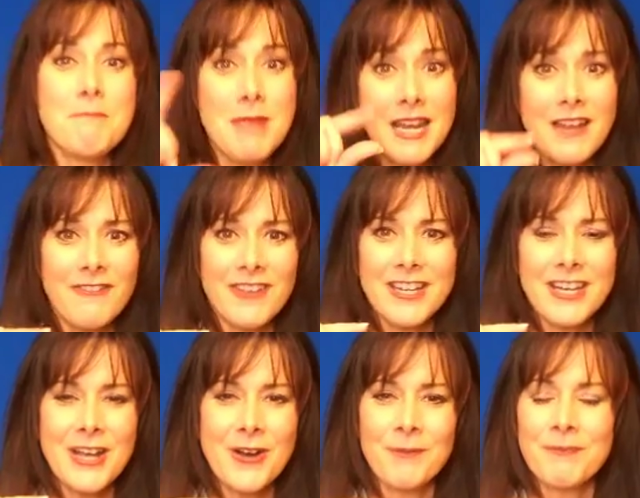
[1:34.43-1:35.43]
minute
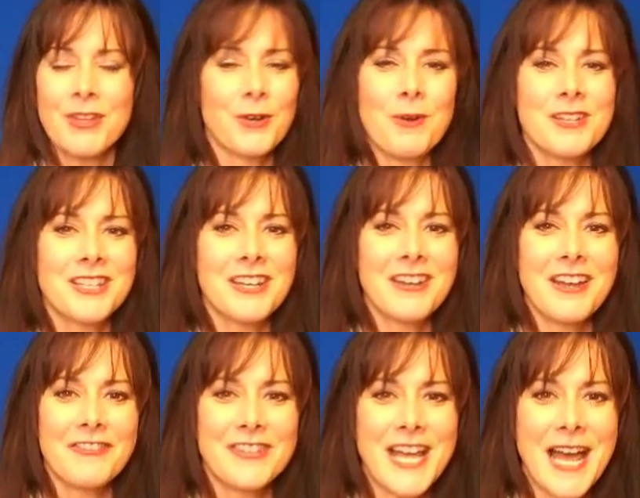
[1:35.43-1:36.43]
video. There wasn't
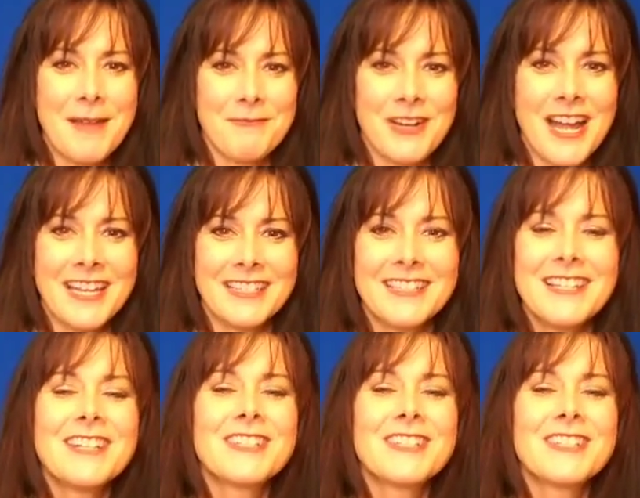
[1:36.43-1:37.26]
enough time, right?